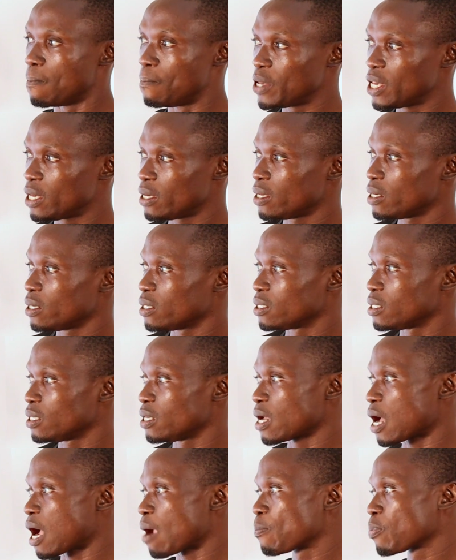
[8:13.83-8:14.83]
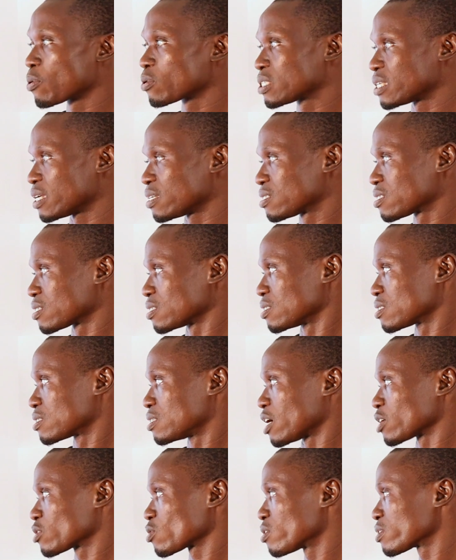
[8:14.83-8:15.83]
B. The hypothesis
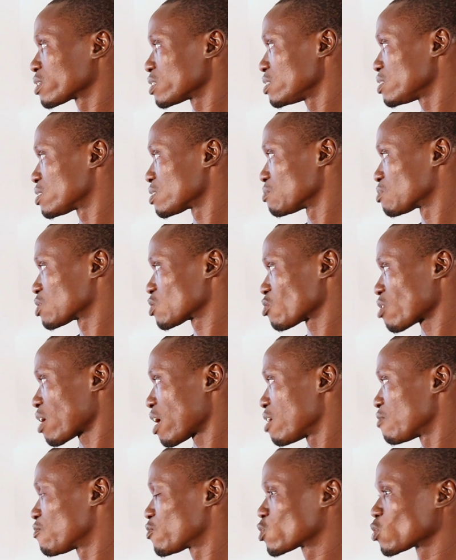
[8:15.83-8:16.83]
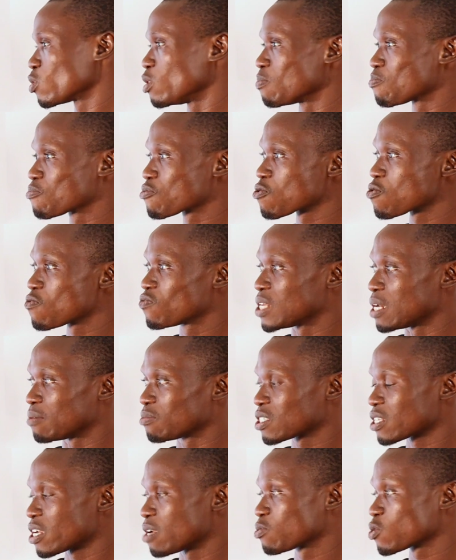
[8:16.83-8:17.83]
that organisms strive to improve
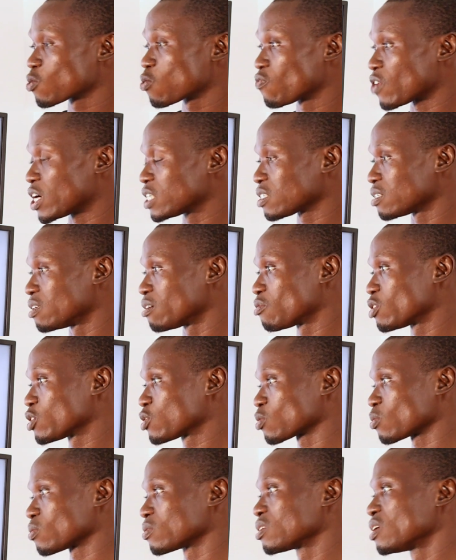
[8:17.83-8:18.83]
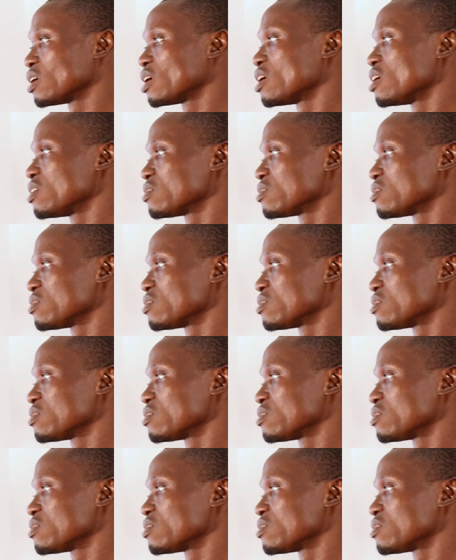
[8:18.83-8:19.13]
themselves over generation.